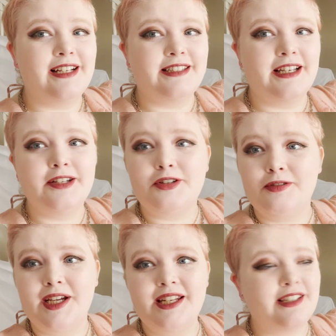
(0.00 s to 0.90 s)
I said,
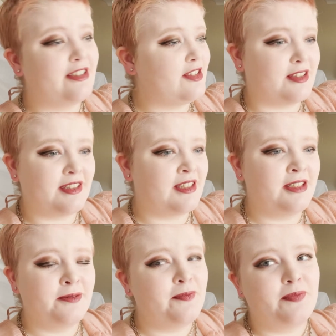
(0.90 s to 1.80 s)
green is just,
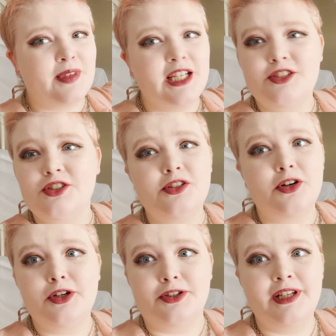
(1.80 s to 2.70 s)
It's just not
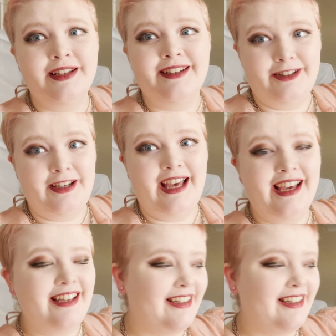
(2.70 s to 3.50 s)
good, okay?